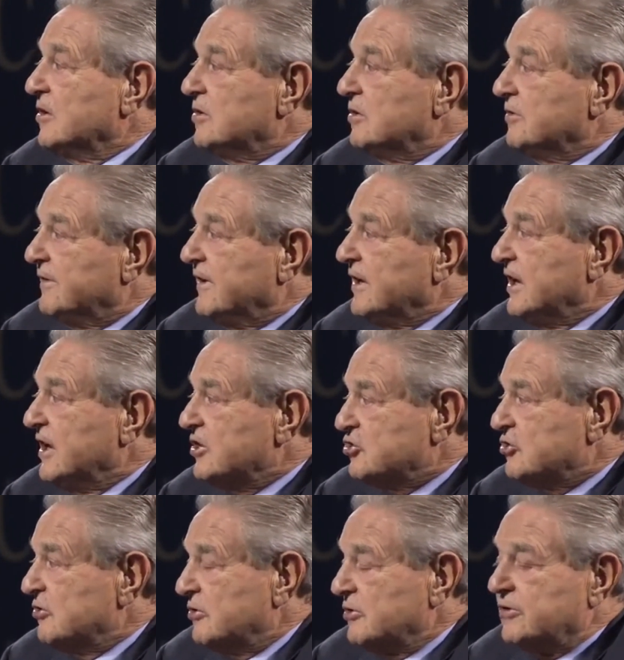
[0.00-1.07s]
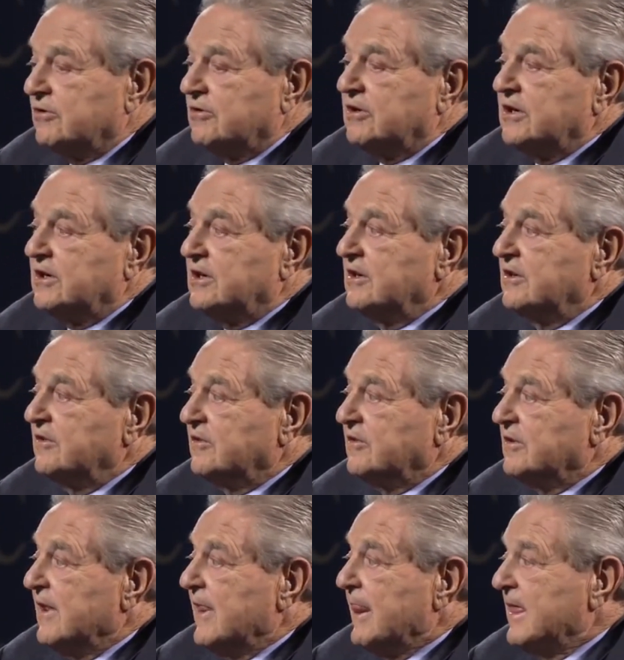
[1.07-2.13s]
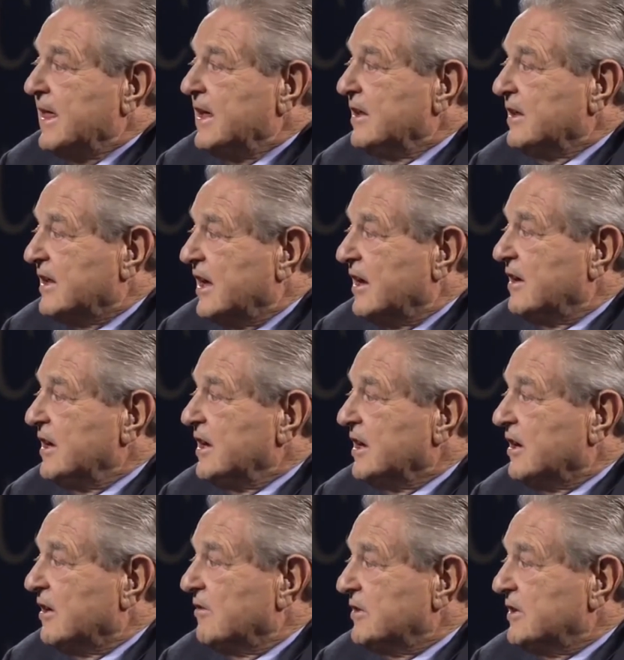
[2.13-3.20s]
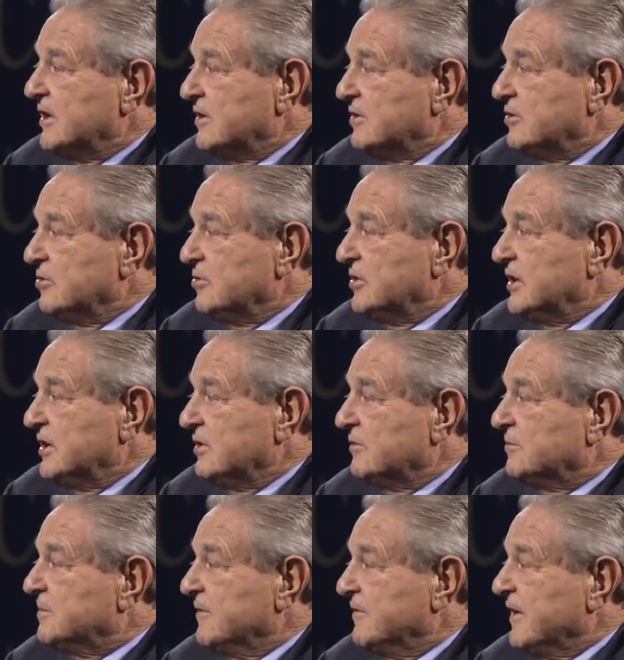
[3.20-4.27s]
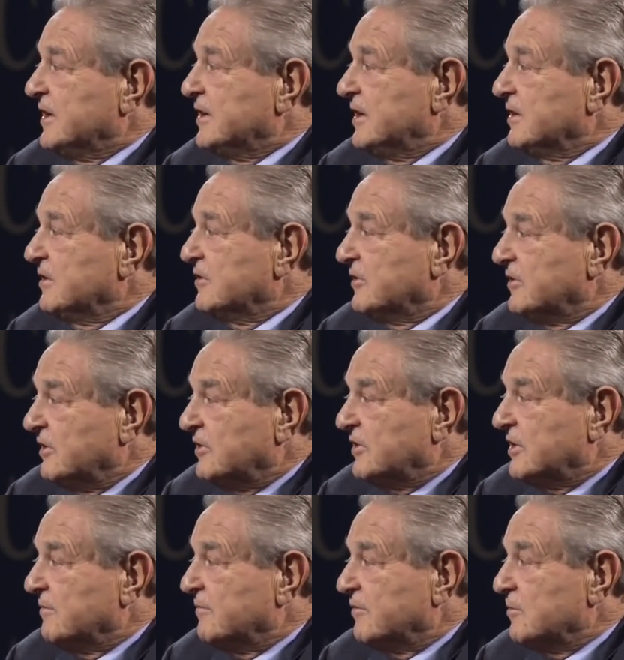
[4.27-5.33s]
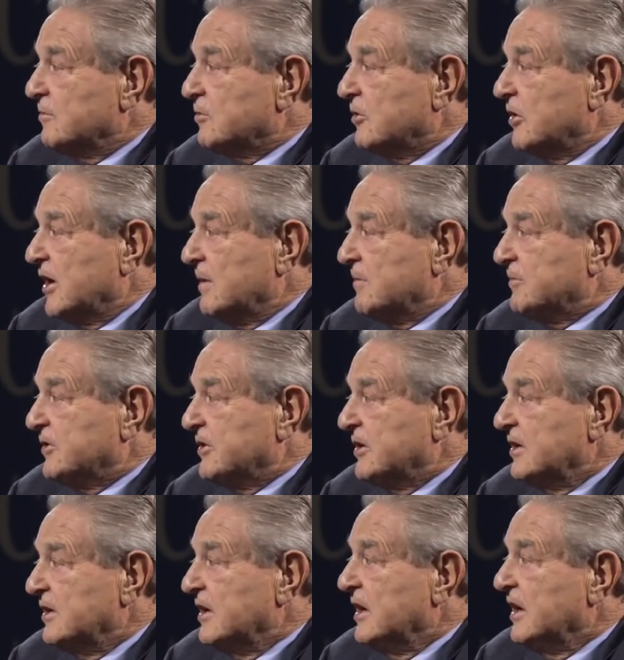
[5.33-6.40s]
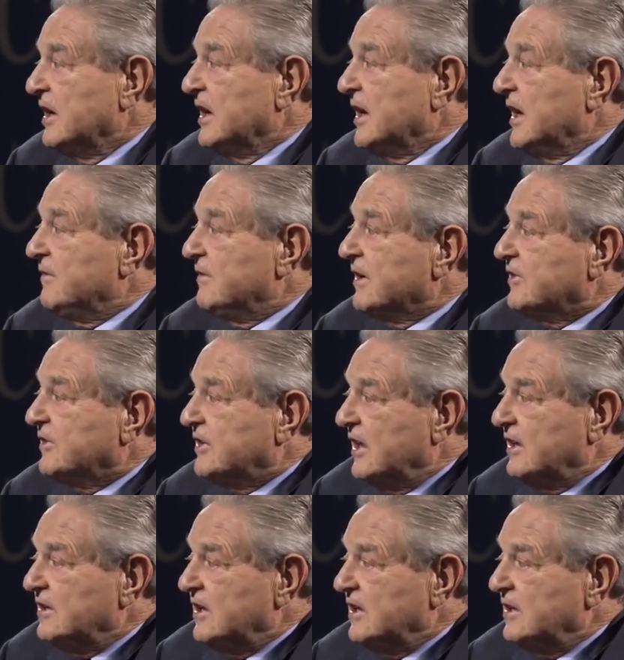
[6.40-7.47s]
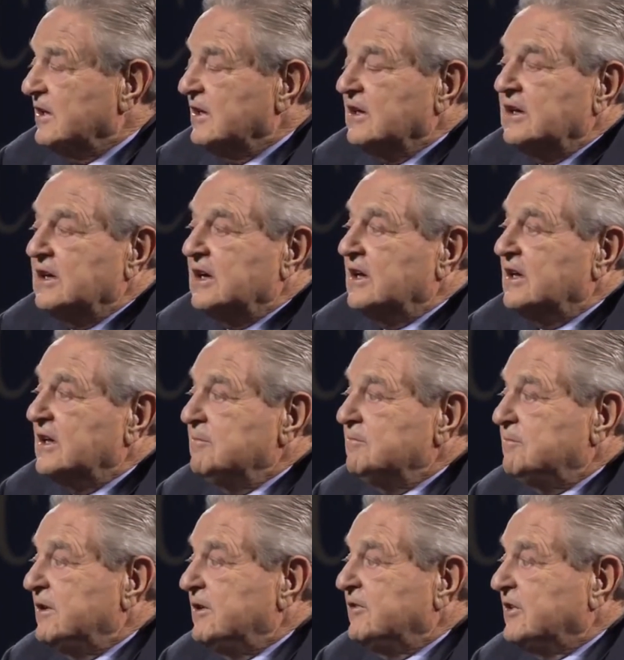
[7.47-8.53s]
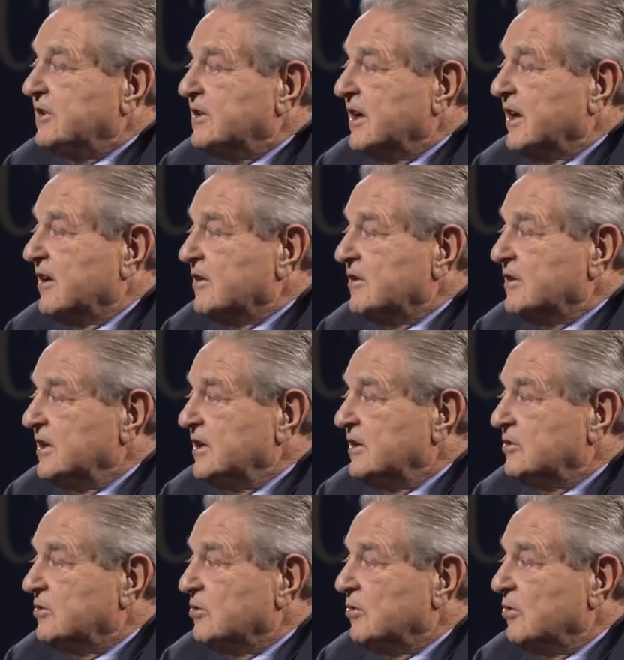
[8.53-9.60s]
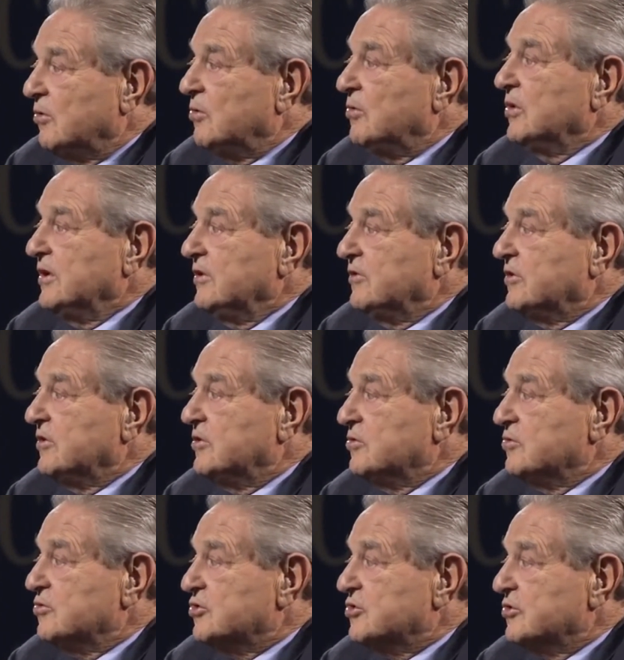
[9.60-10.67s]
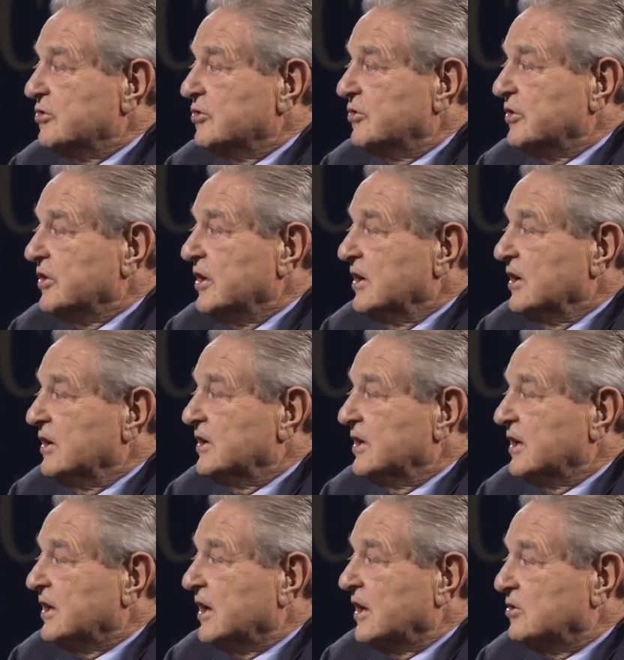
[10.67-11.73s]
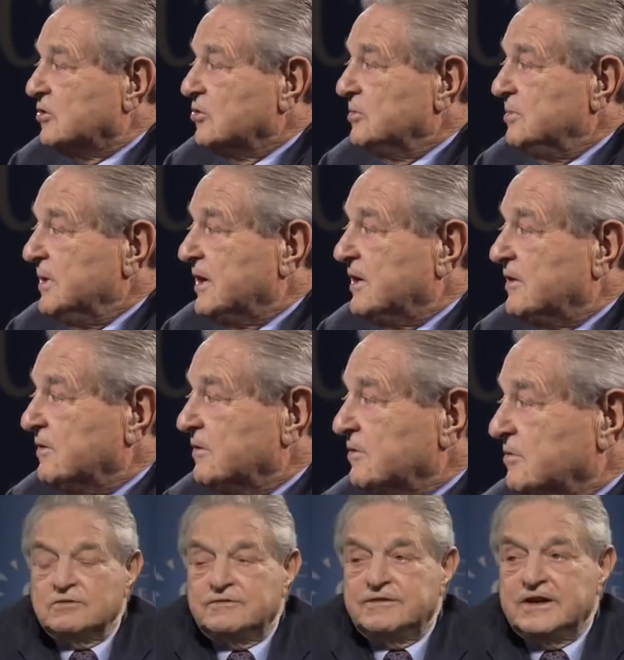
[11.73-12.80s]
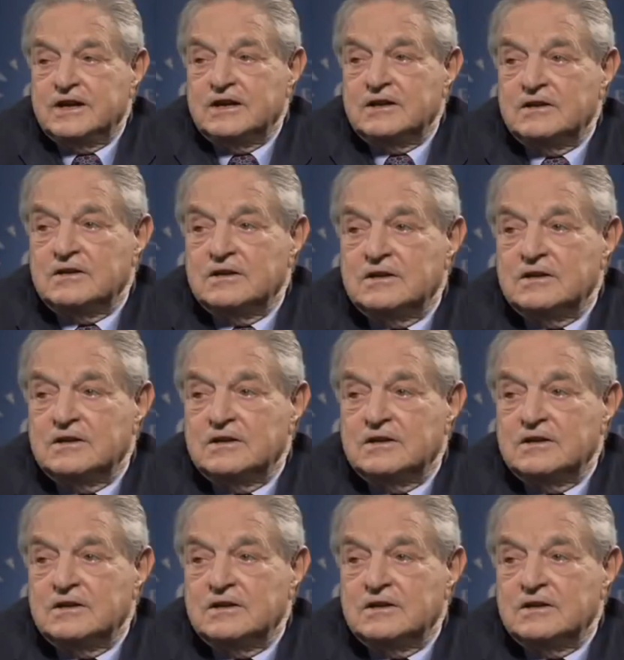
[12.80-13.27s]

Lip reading: The financial authorities, in carrying out their duty of preventing the system from collapsing, have extended an implicit guarantee to all institutions that are too big to fail.